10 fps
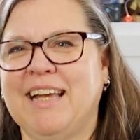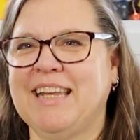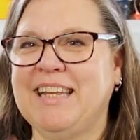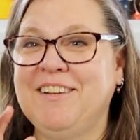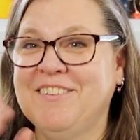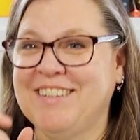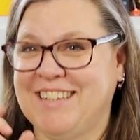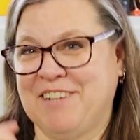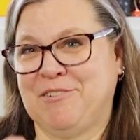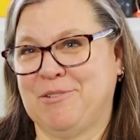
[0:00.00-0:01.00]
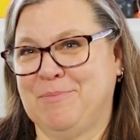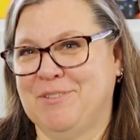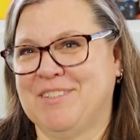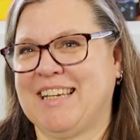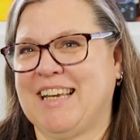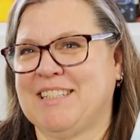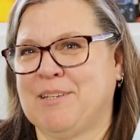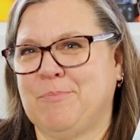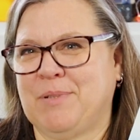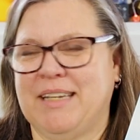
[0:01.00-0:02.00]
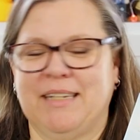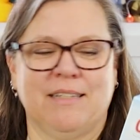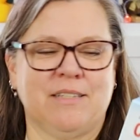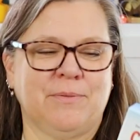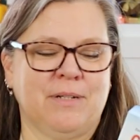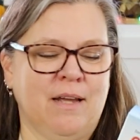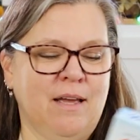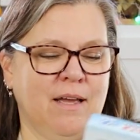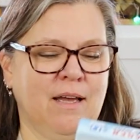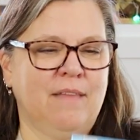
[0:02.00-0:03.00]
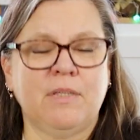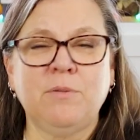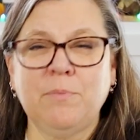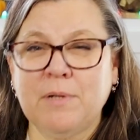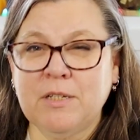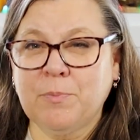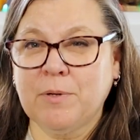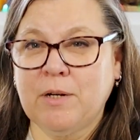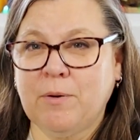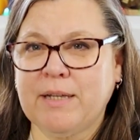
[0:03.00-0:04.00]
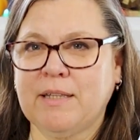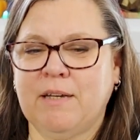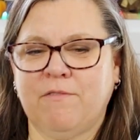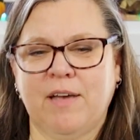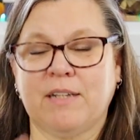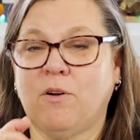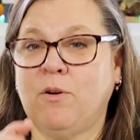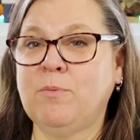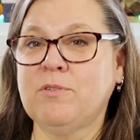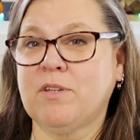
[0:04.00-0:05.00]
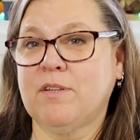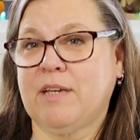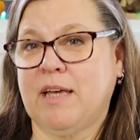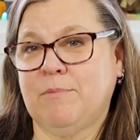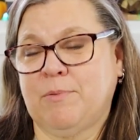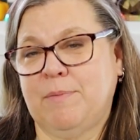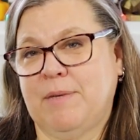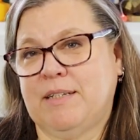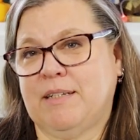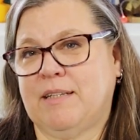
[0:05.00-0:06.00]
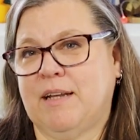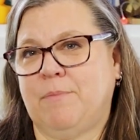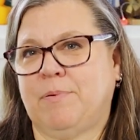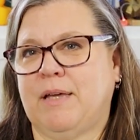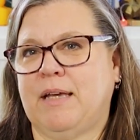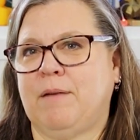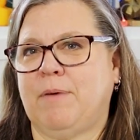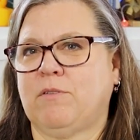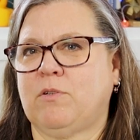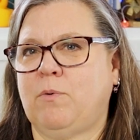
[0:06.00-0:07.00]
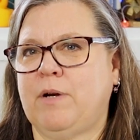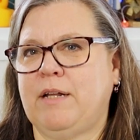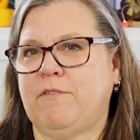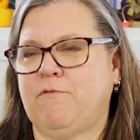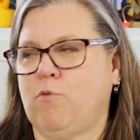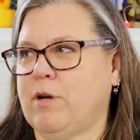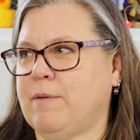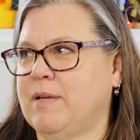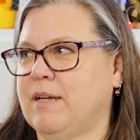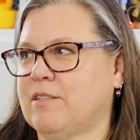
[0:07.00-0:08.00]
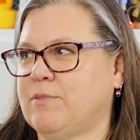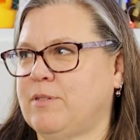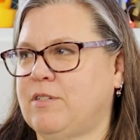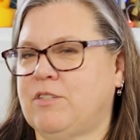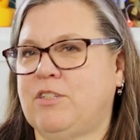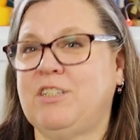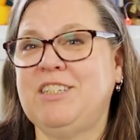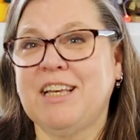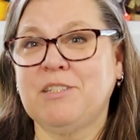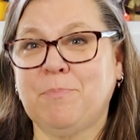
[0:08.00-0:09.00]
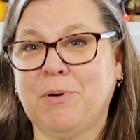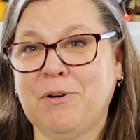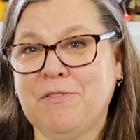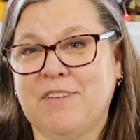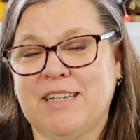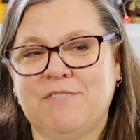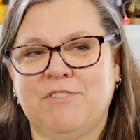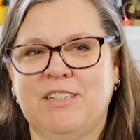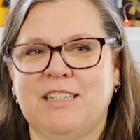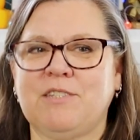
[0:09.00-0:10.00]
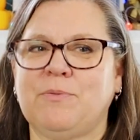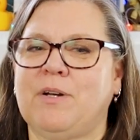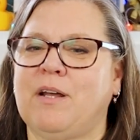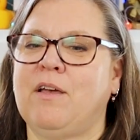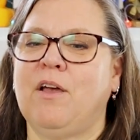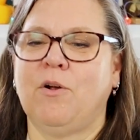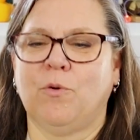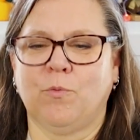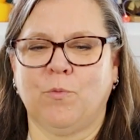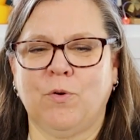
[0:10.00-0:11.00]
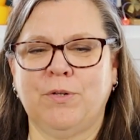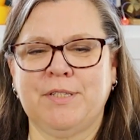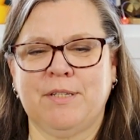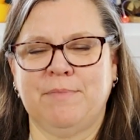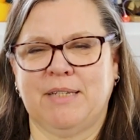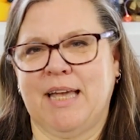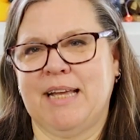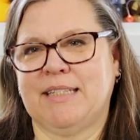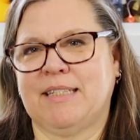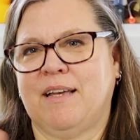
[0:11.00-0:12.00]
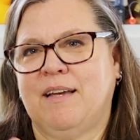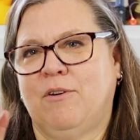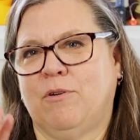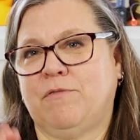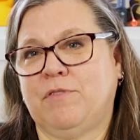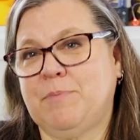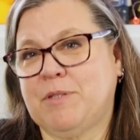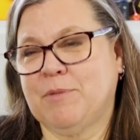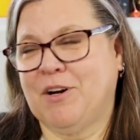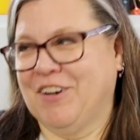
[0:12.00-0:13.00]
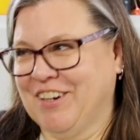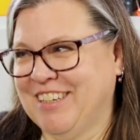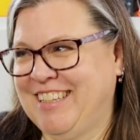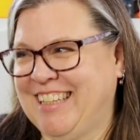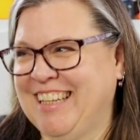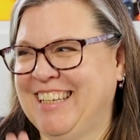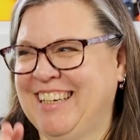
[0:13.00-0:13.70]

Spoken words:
can hear the Tetris music as I'm playing this one. This one plays pretty quickly. In fact, almost all the games we mentioned today play in about 20 to 40 minutes, which is just perfect if you just want to roll some dice or flip some cards